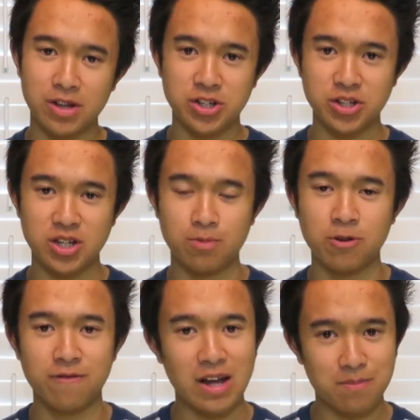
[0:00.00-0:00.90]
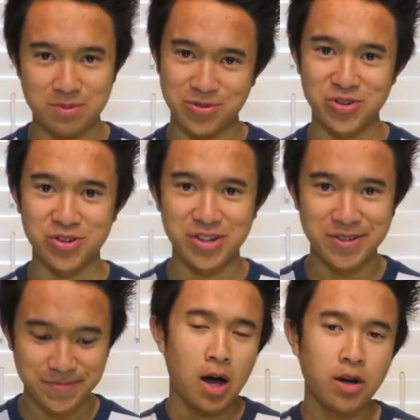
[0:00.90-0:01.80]
relationship with Flappy
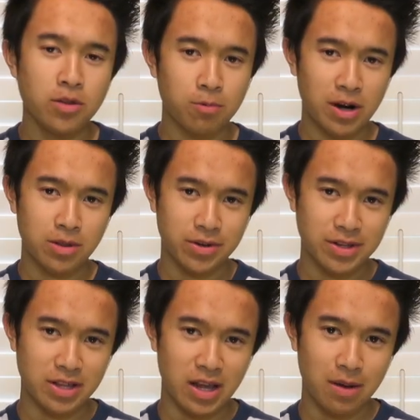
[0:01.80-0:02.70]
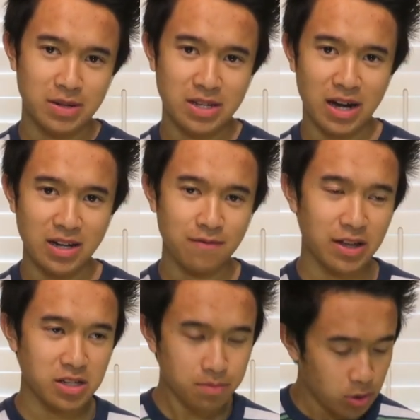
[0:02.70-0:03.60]
Bird. Another way to look at the game is kind
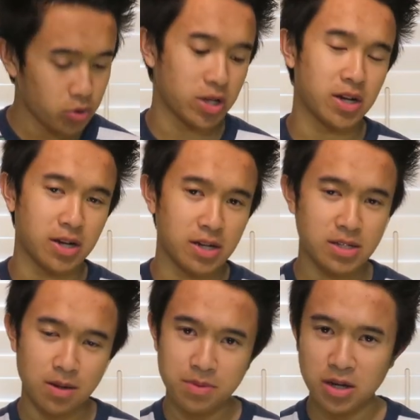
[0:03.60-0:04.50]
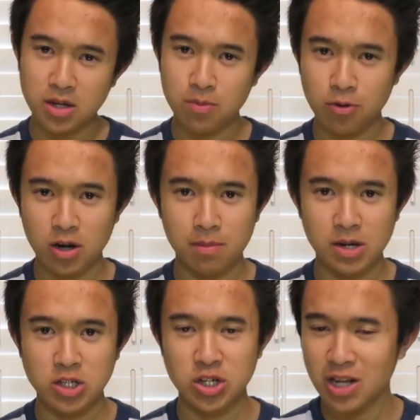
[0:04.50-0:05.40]
of like smoking. It's something you pretty
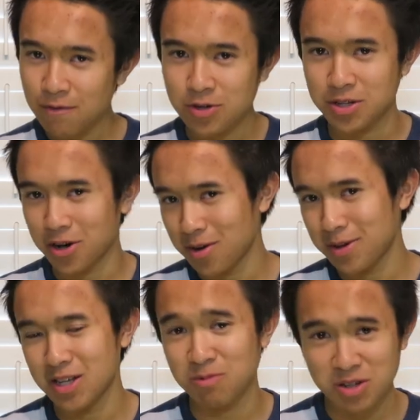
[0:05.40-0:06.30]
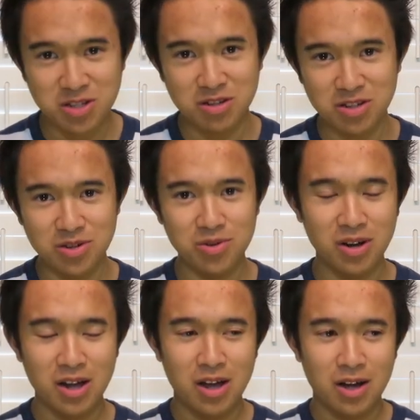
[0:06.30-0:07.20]
much should never start because once you do,
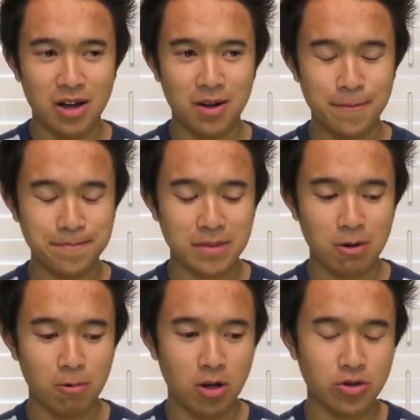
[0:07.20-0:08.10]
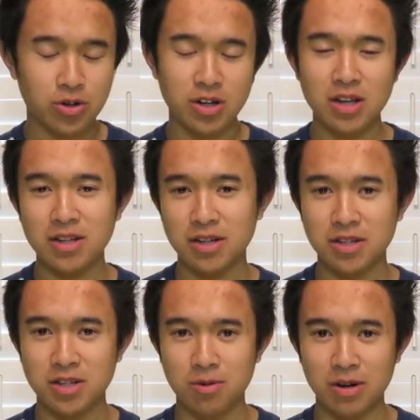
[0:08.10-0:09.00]
well, you're gonna get
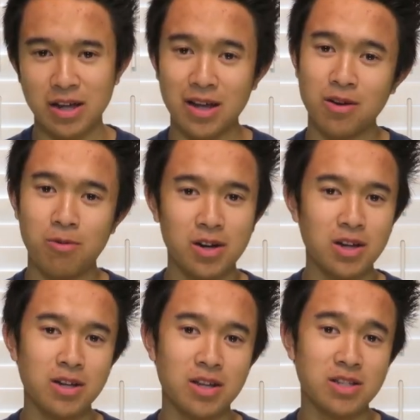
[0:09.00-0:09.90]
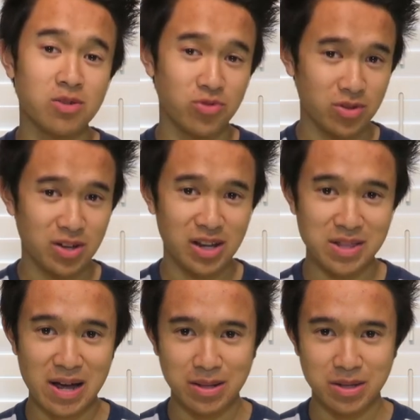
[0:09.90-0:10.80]
addicted to it, and quitting isn't really
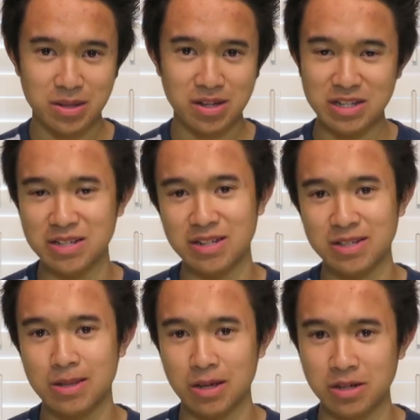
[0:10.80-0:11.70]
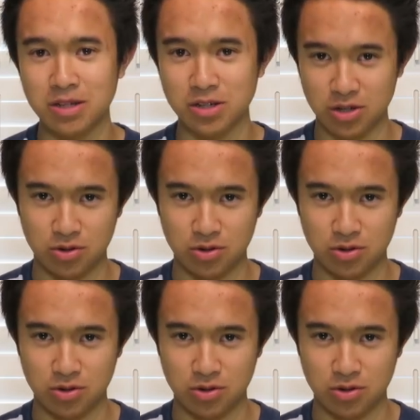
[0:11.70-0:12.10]
exactly the easiest thing to